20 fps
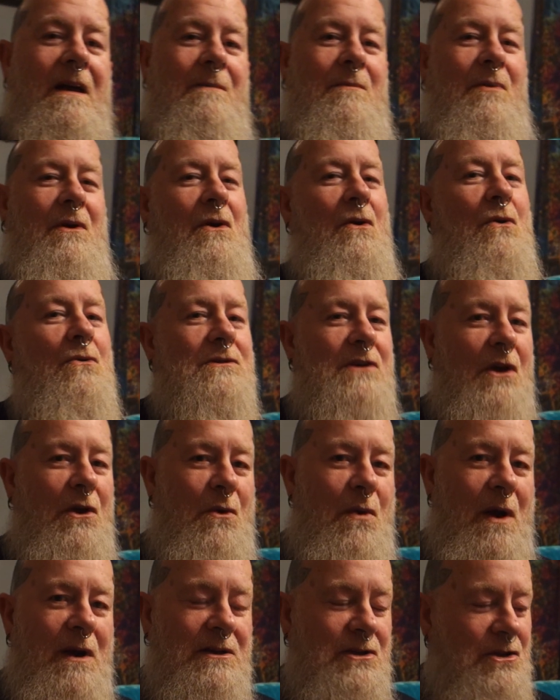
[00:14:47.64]
But I also
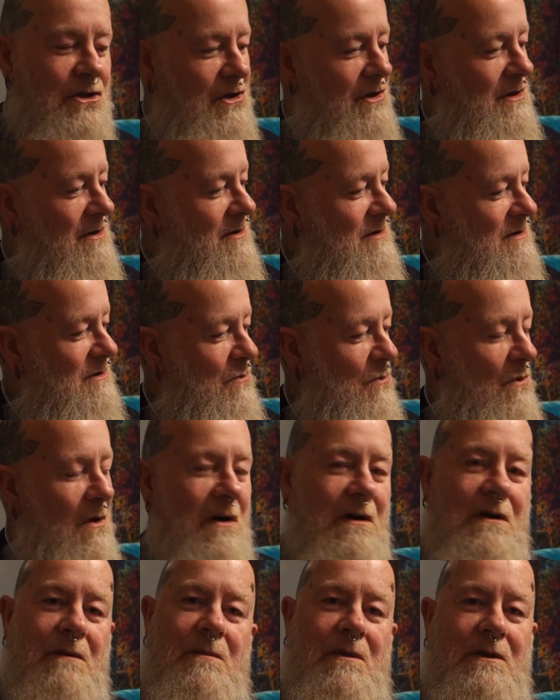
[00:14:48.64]
questioned, what
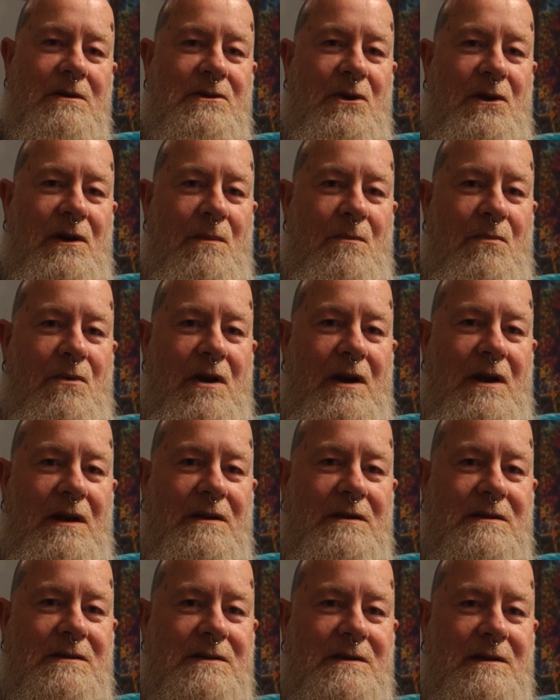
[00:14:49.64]
am I doing in
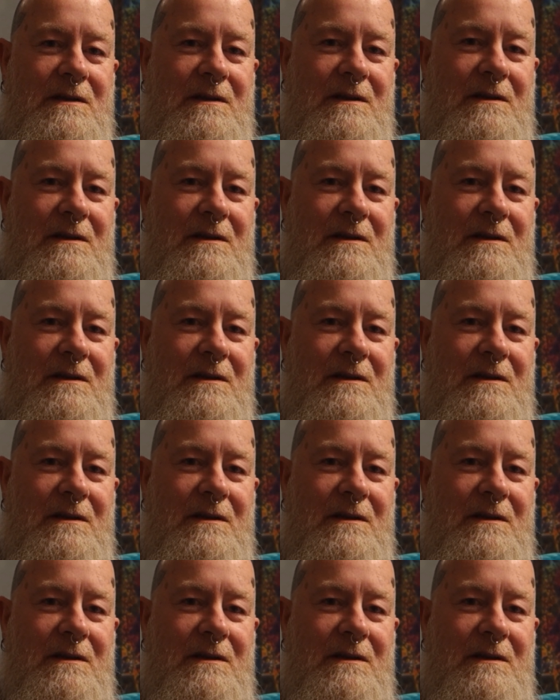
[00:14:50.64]
bricks?